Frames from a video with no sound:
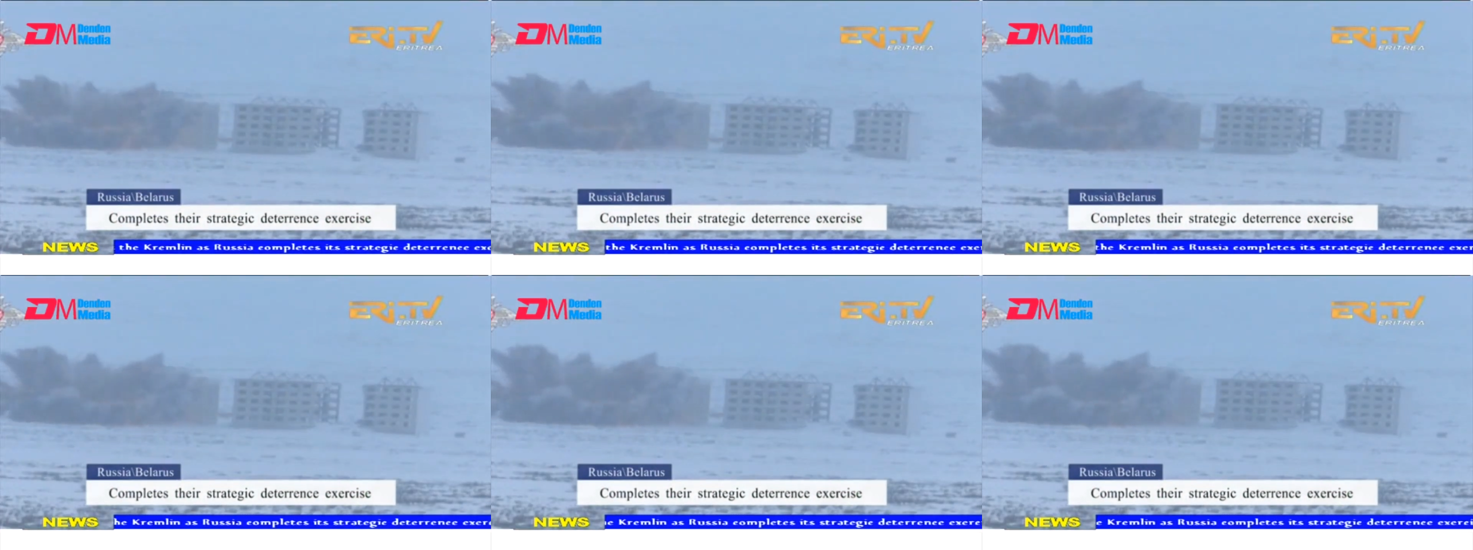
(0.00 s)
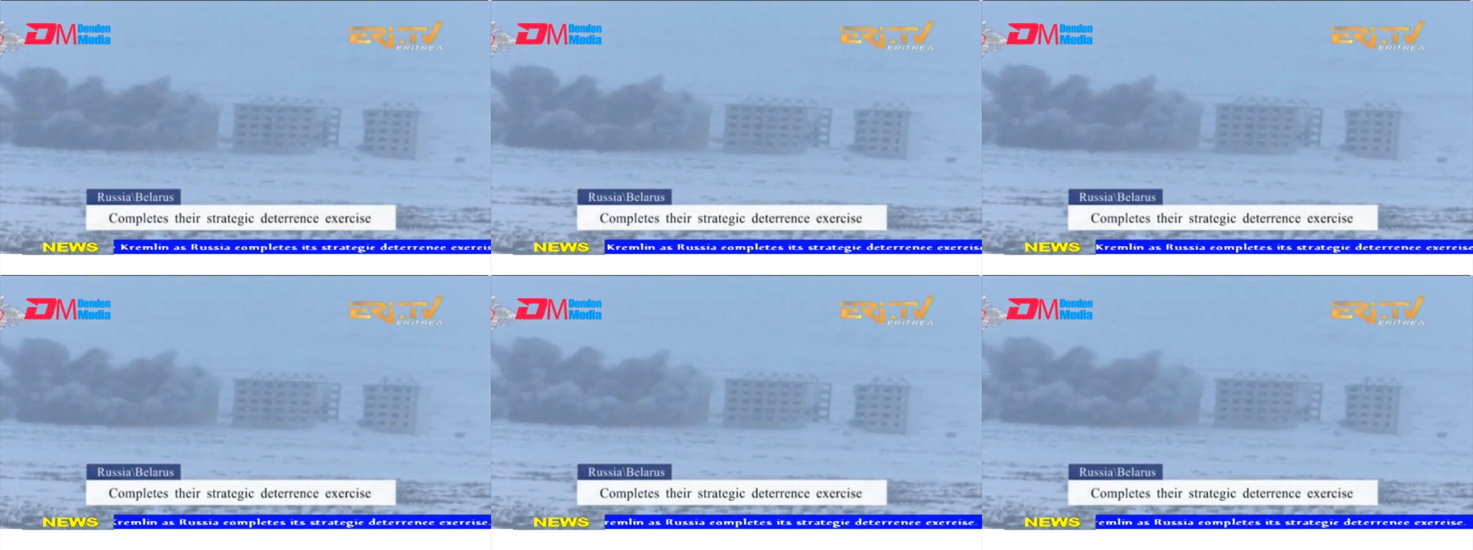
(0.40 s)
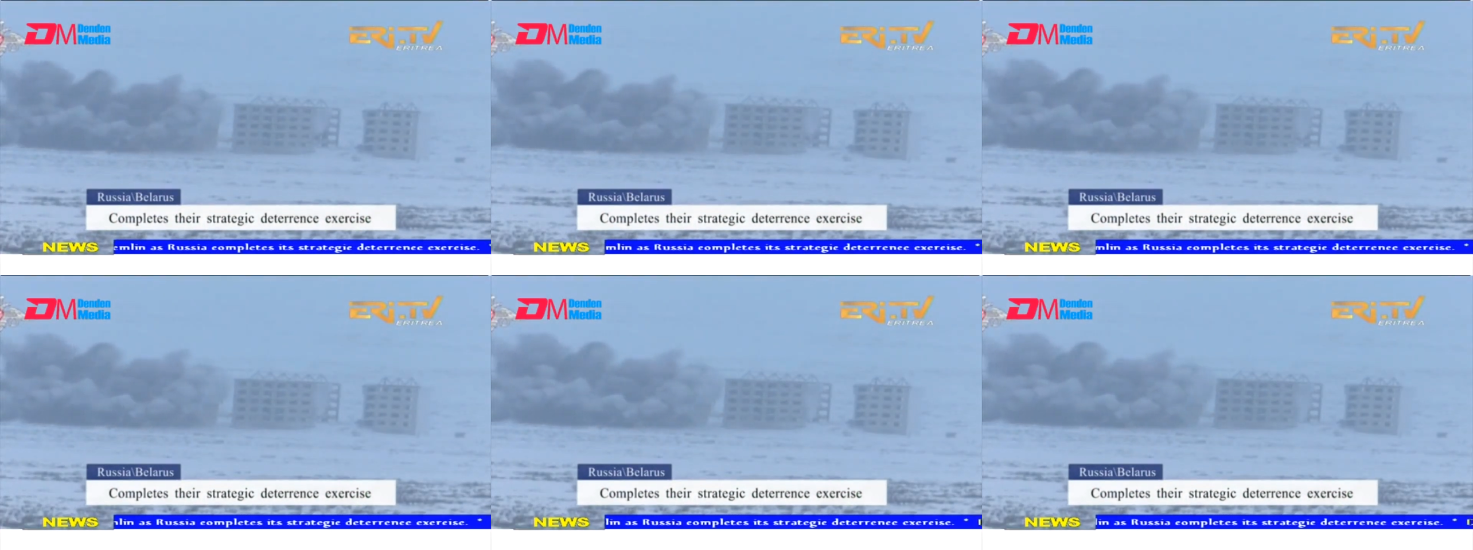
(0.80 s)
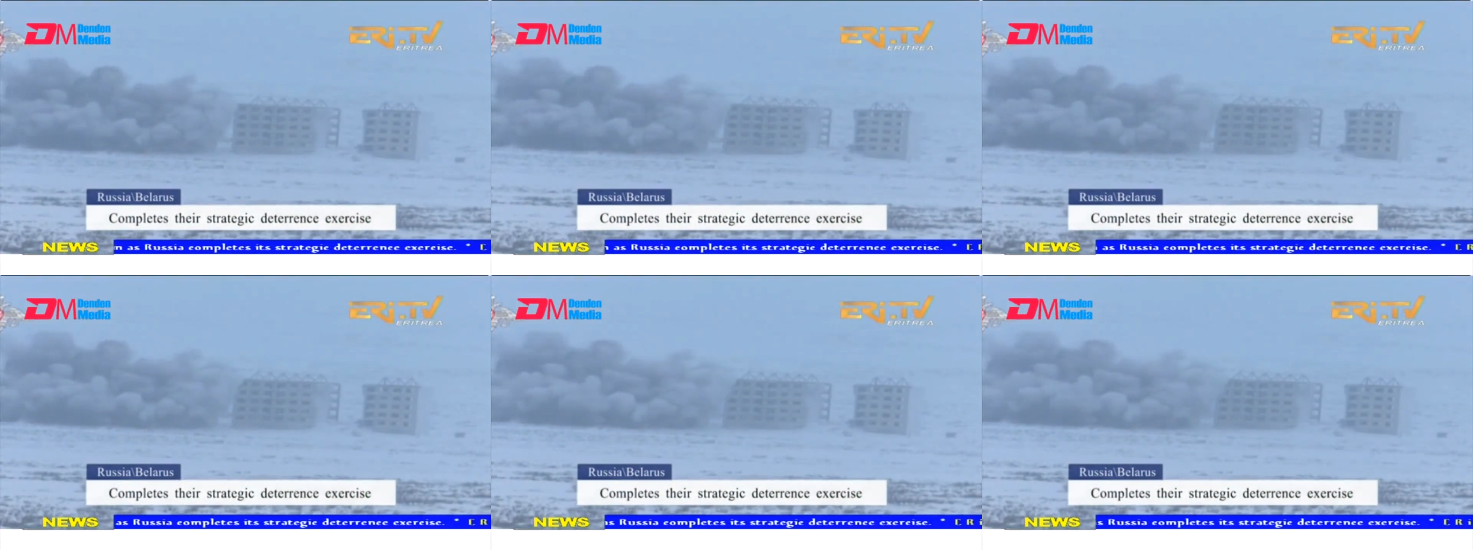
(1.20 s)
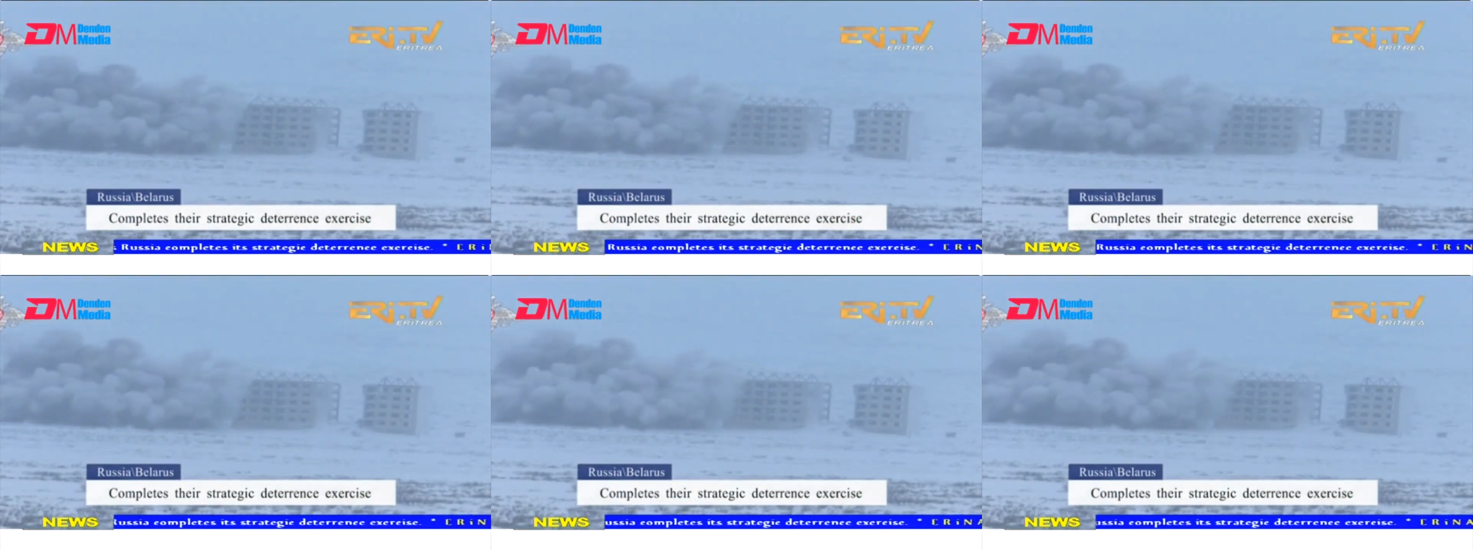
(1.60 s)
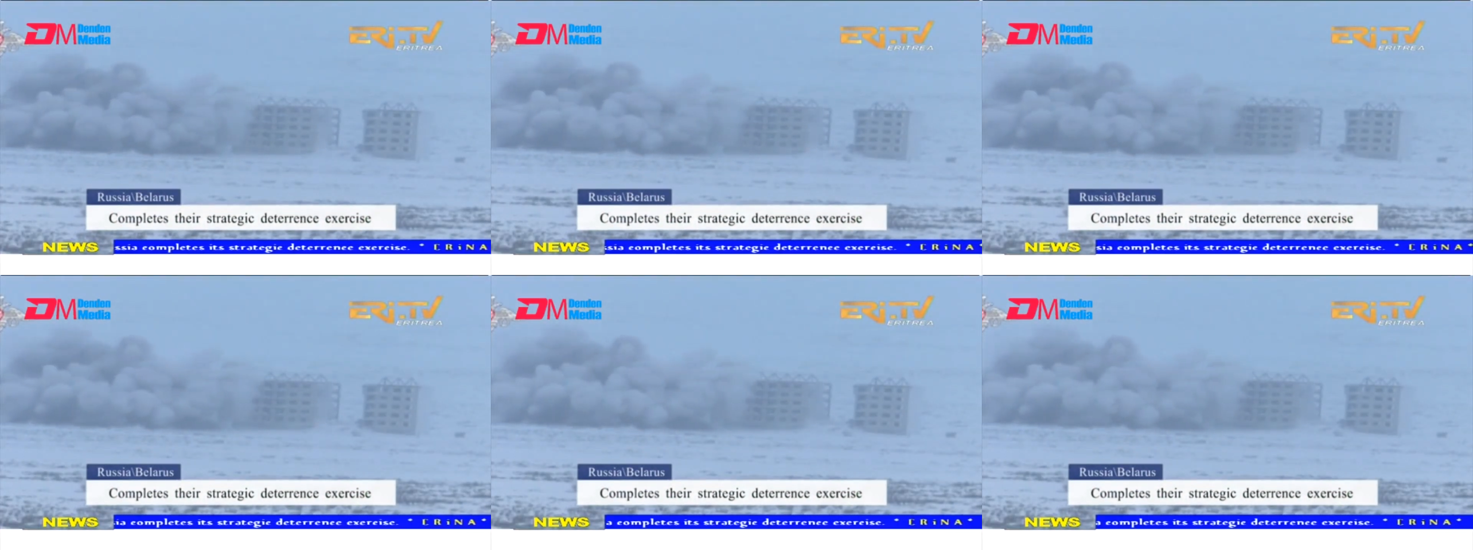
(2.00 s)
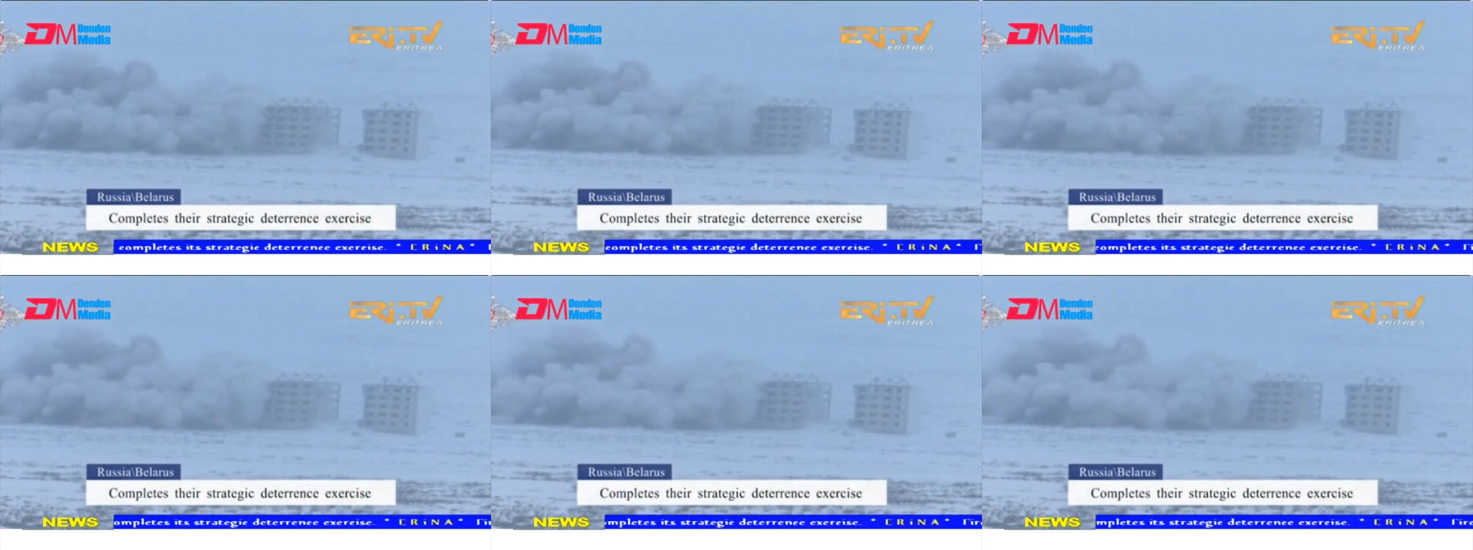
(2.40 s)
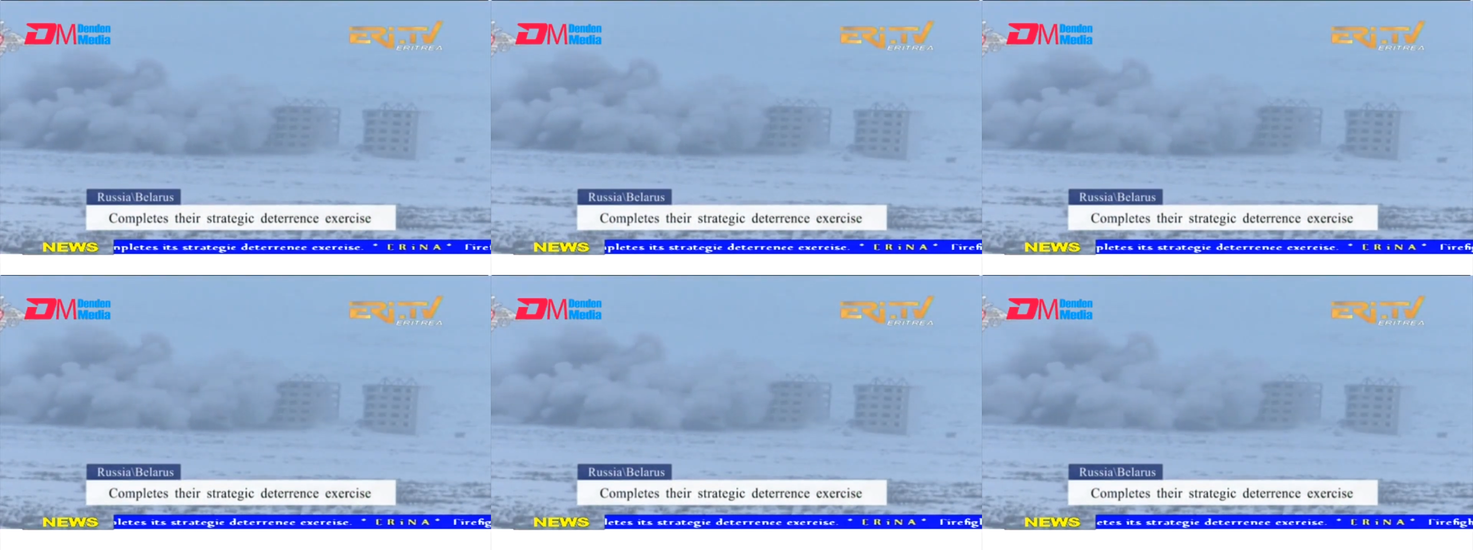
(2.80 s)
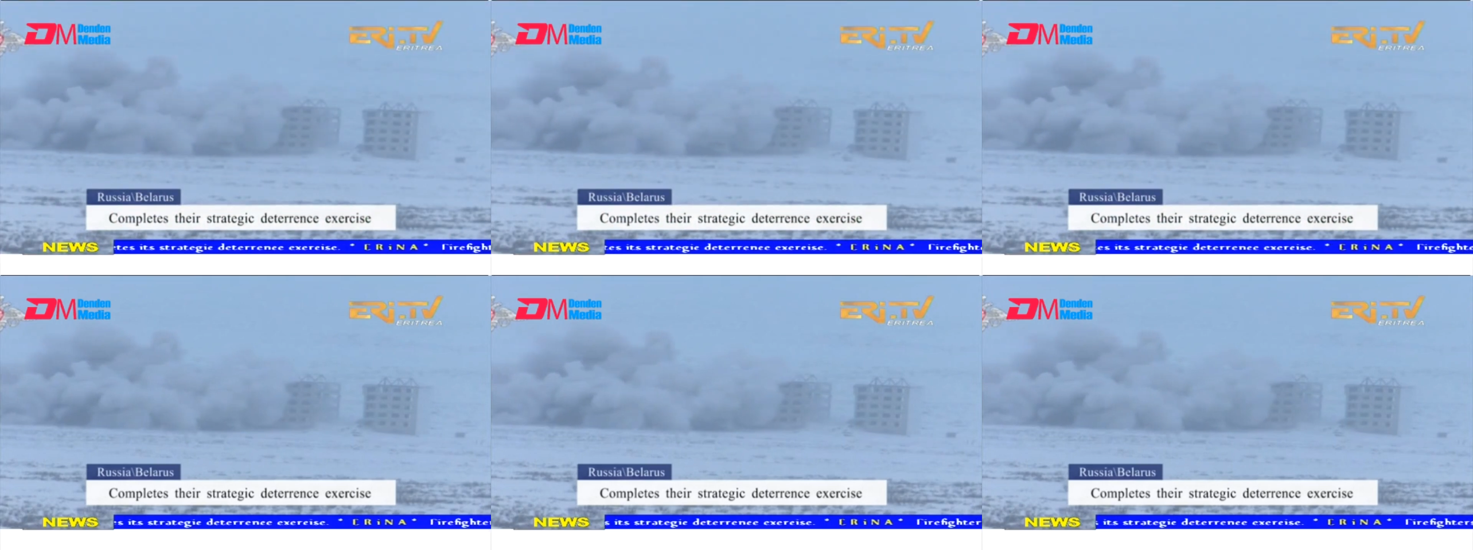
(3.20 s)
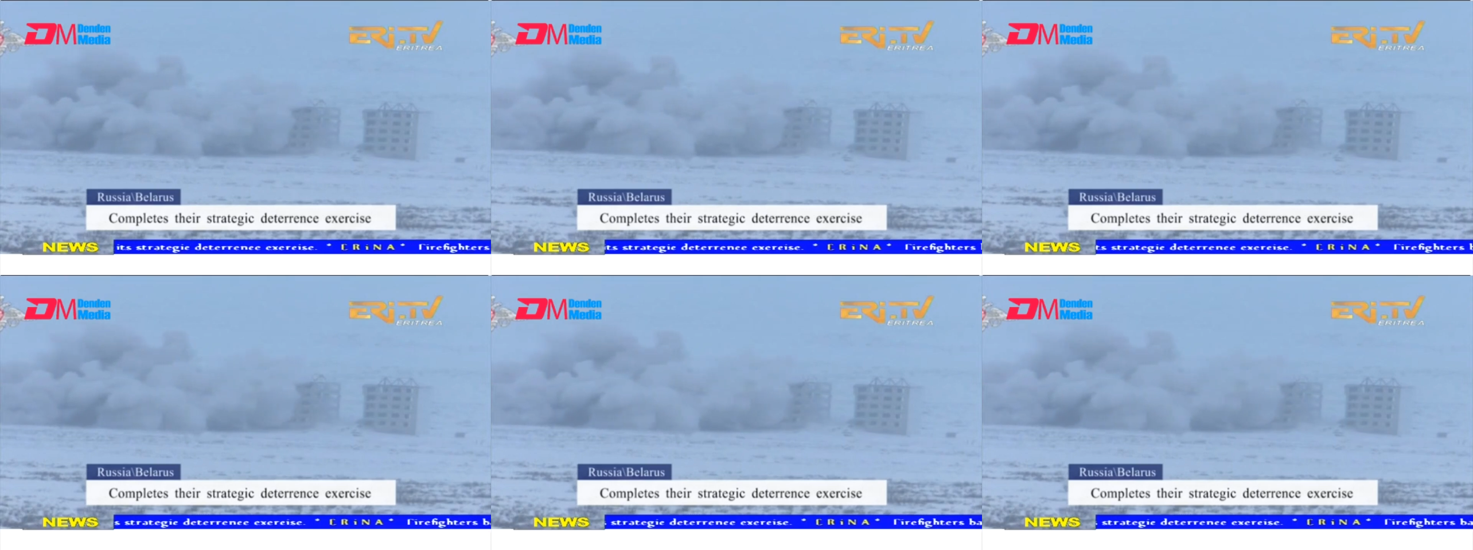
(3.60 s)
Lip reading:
(no speaker visible)